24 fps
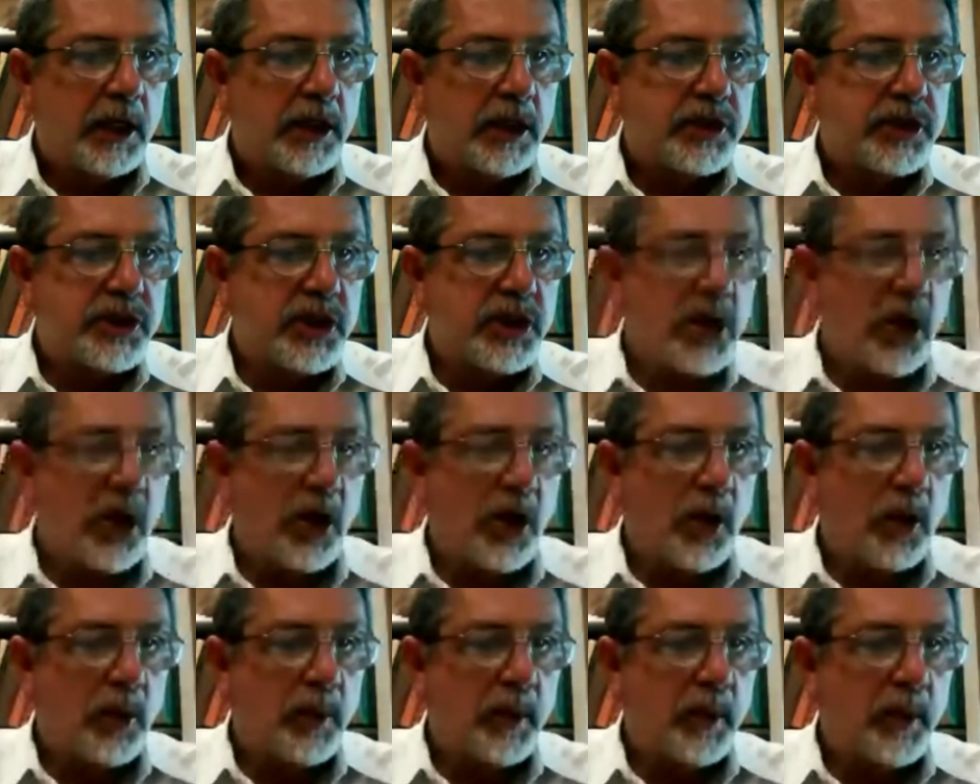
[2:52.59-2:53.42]

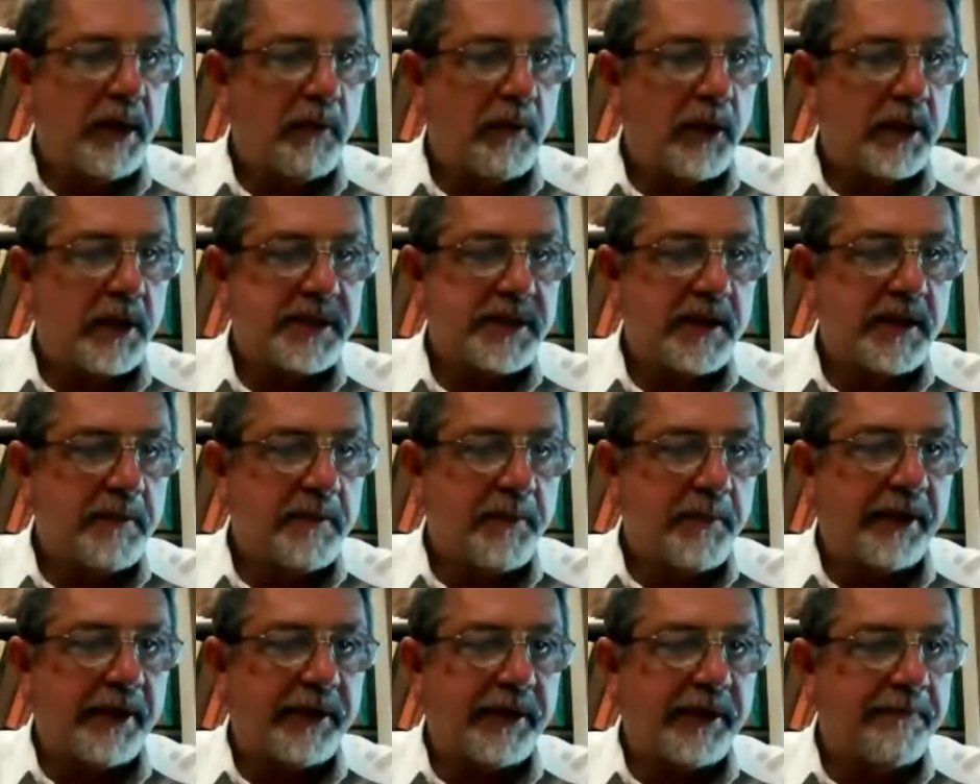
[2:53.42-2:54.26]
So it wasn't
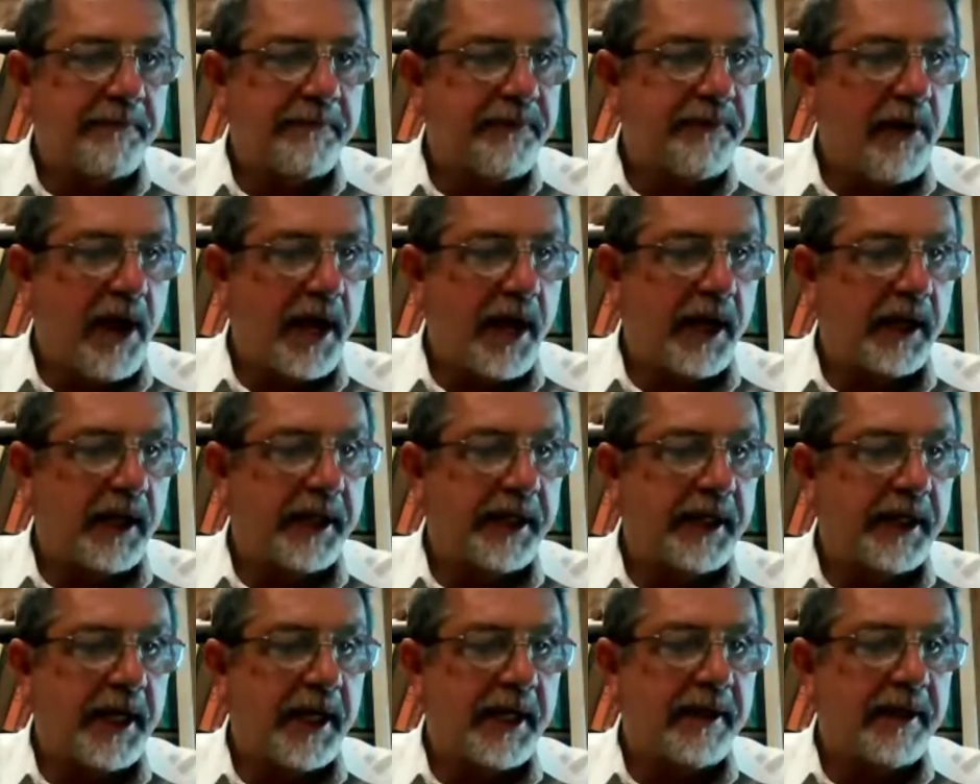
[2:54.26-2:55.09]
about them
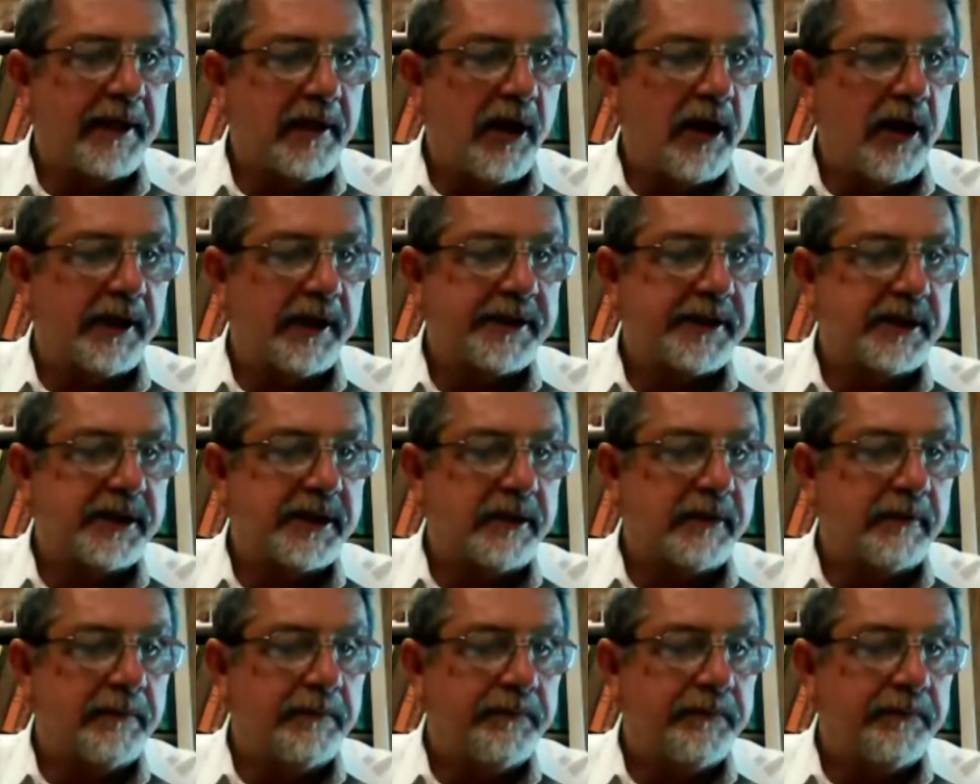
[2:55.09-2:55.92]
filing any lawsuit.